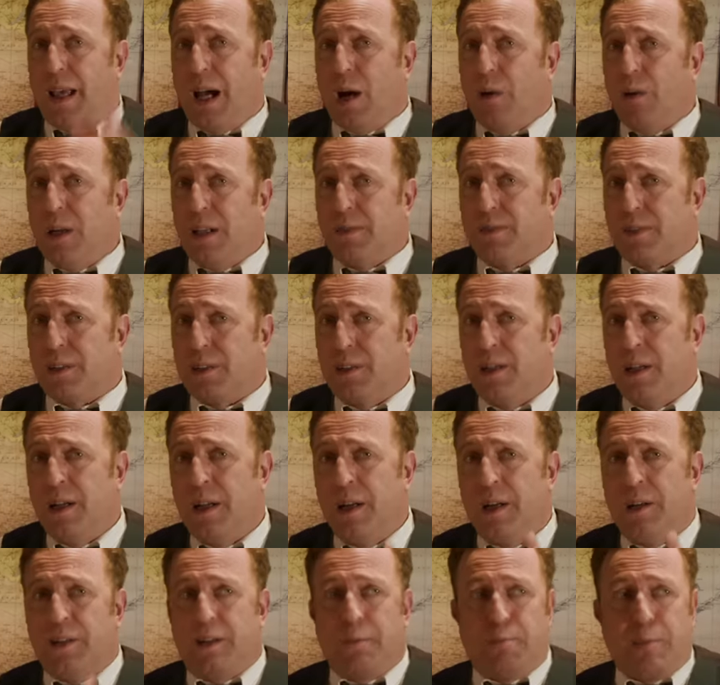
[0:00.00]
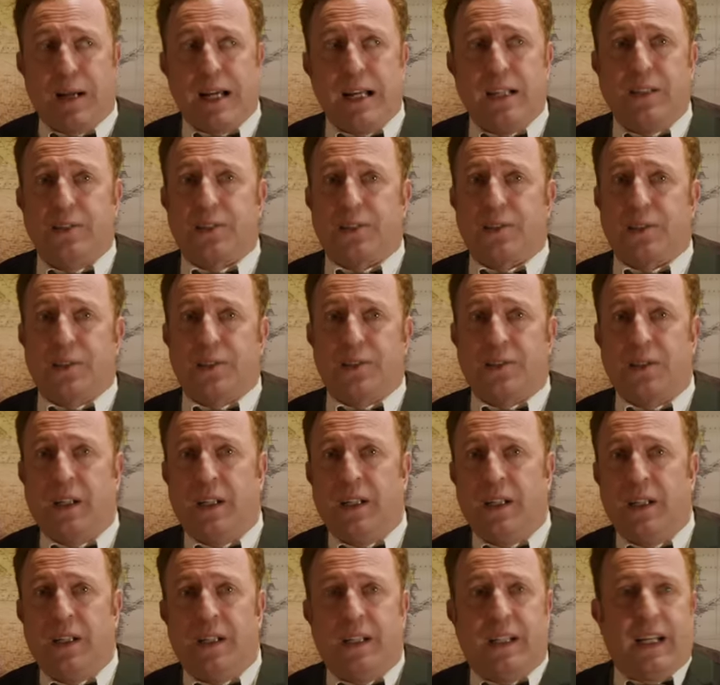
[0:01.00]
However, the Panzers
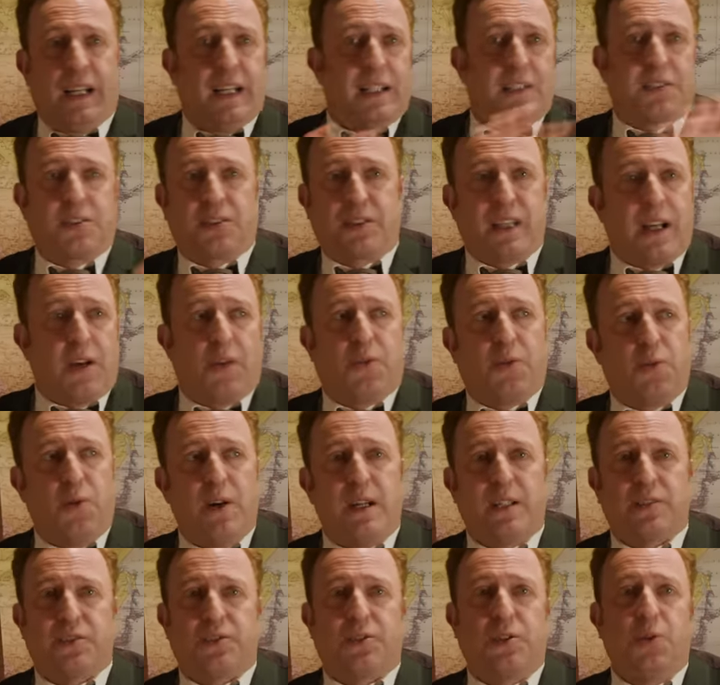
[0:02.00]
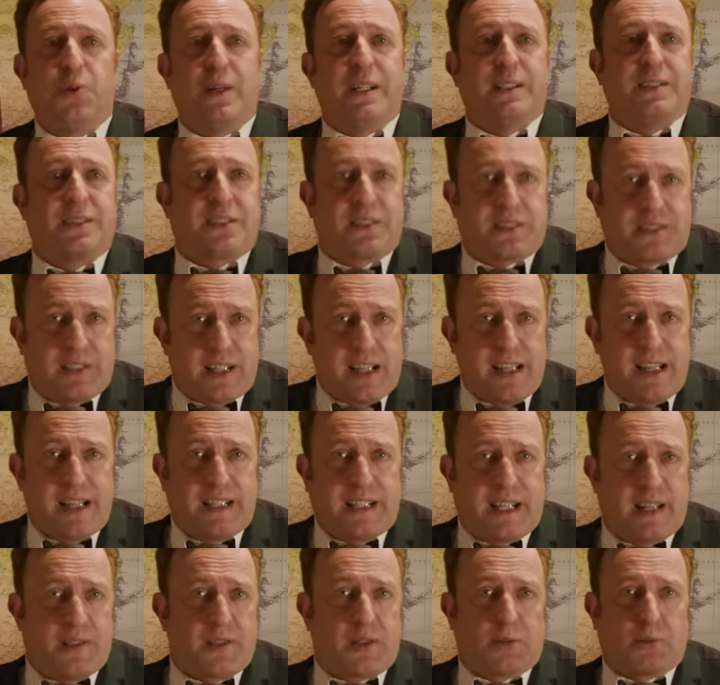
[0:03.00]
head southwest to
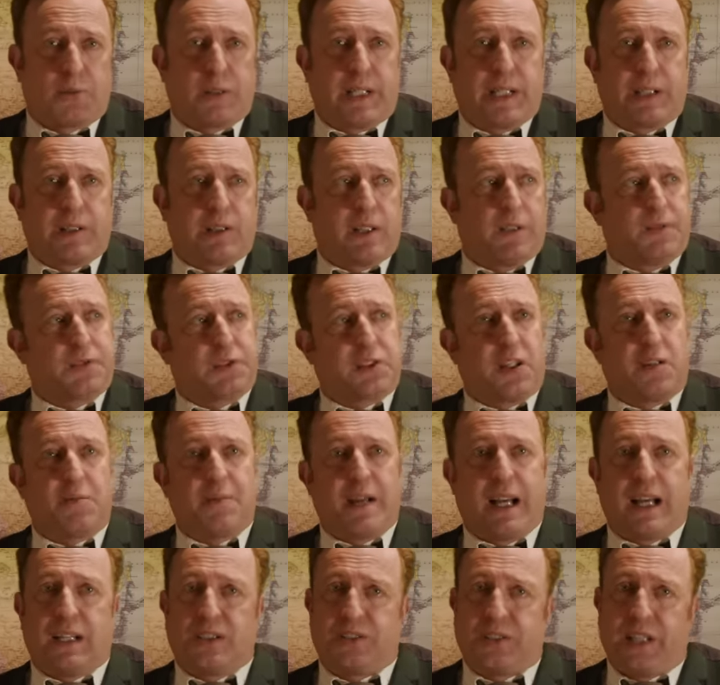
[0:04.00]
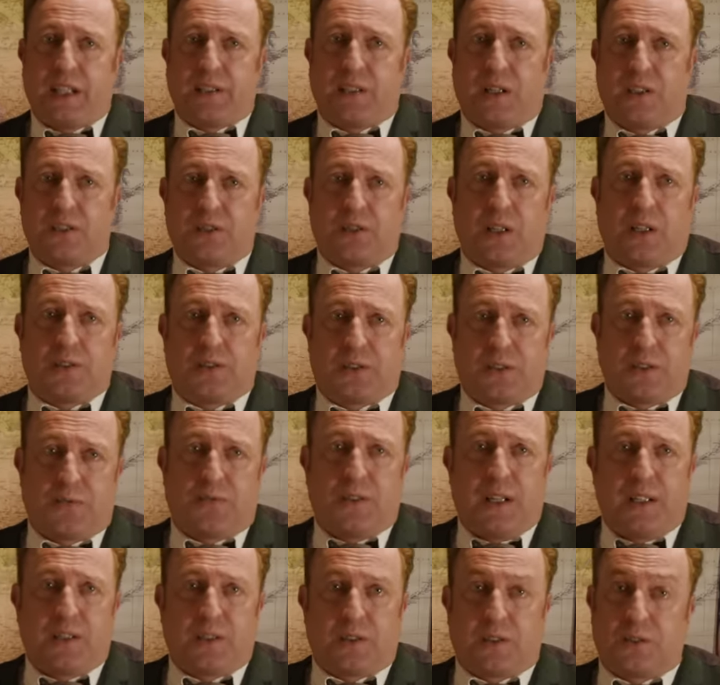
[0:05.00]
instead hit the rear of some as yet untouched
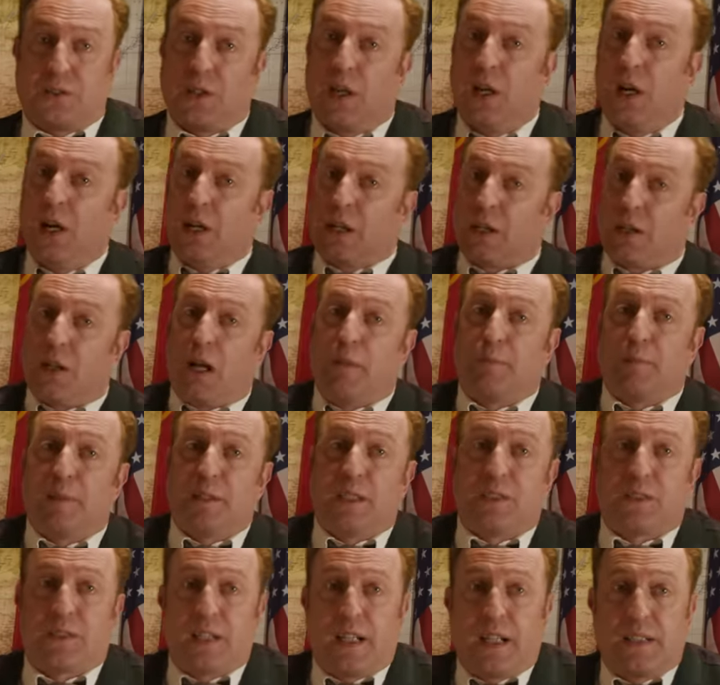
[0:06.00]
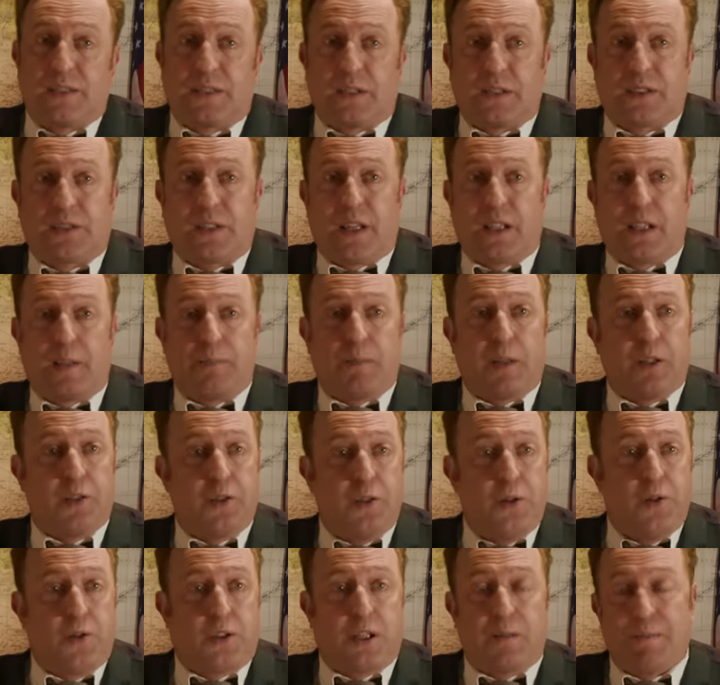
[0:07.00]
defenders. Klopper decides to set up a
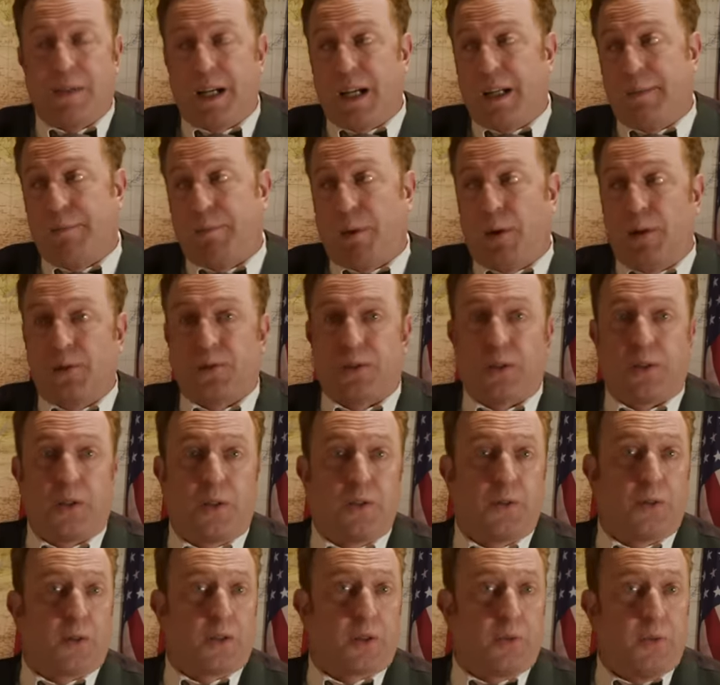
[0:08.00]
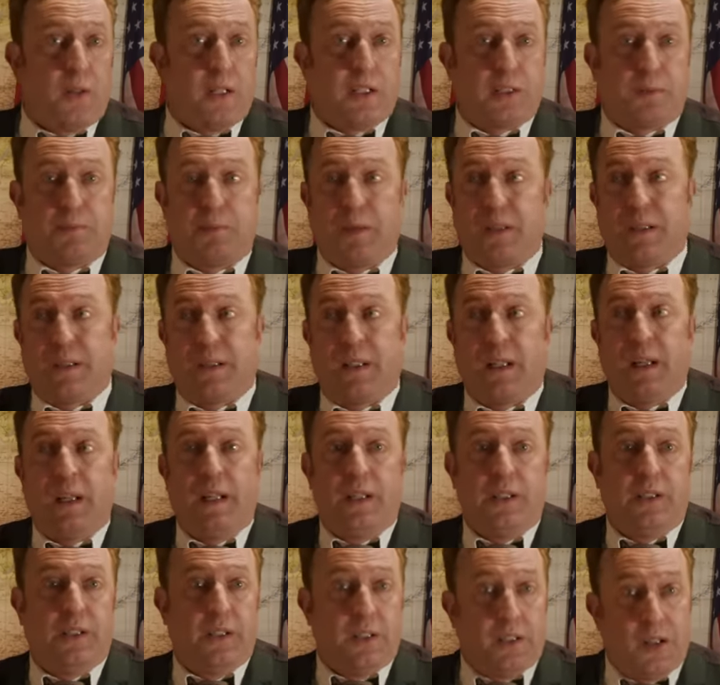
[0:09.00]
new command post to the northwest, but,
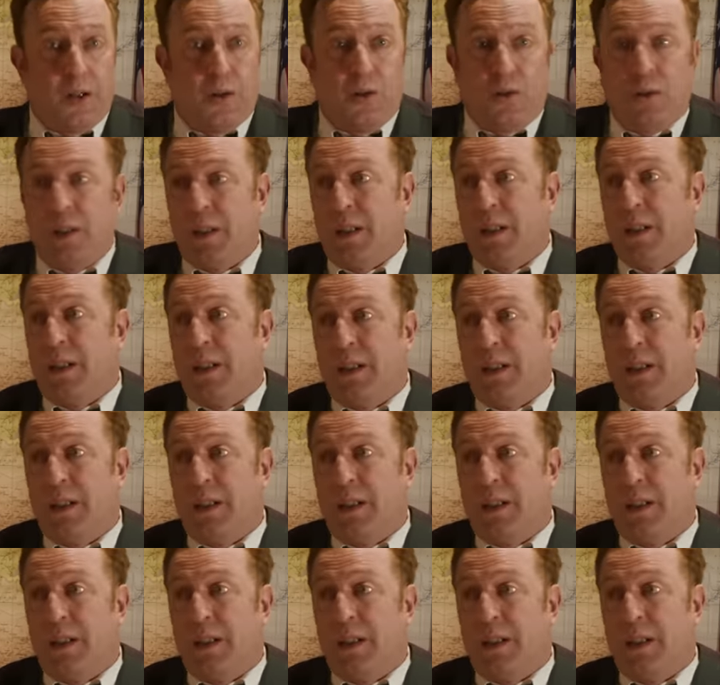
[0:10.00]
you know,